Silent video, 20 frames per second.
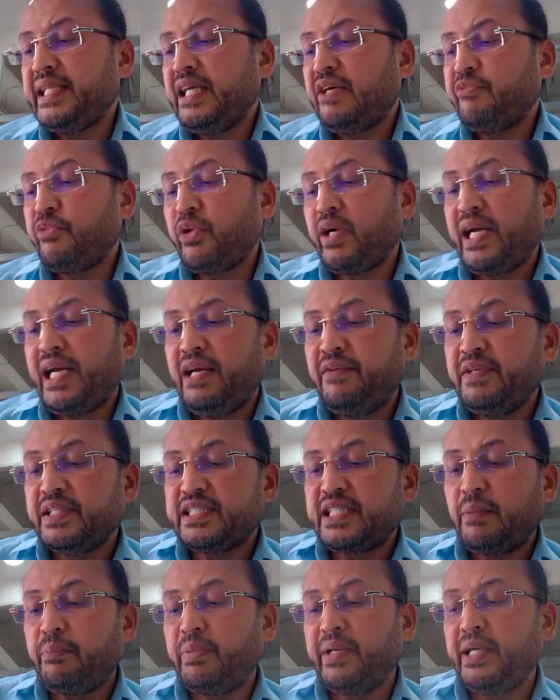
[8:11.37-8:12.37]
Therefore, I have a
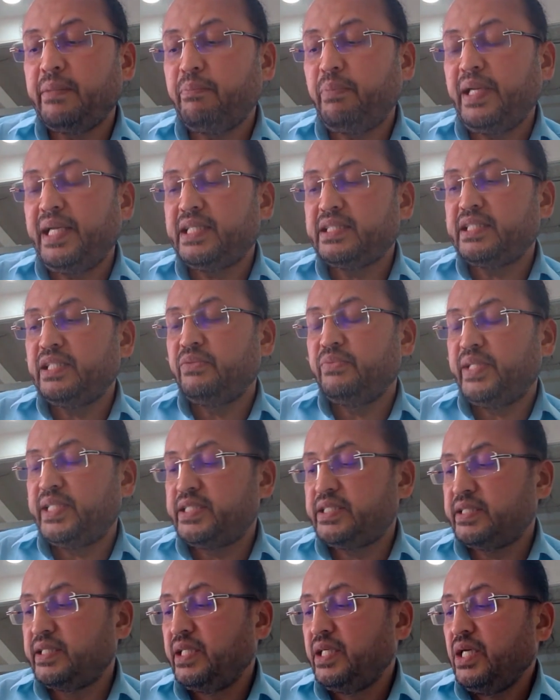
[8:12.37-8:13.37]
separate place in which
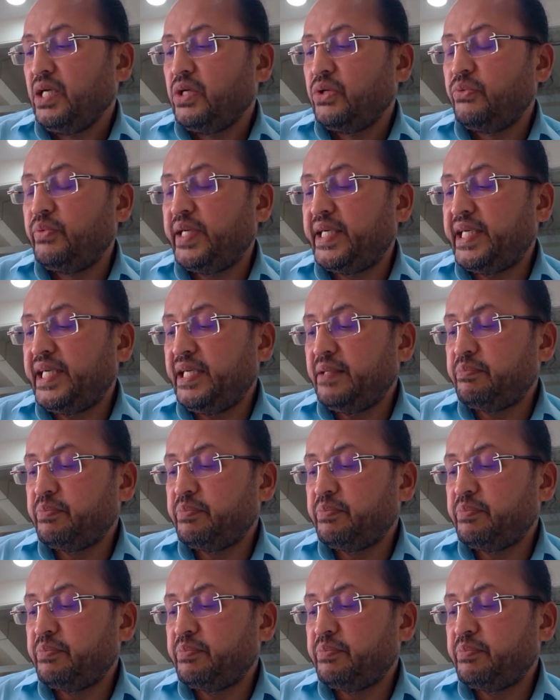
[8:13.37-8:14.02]
we keep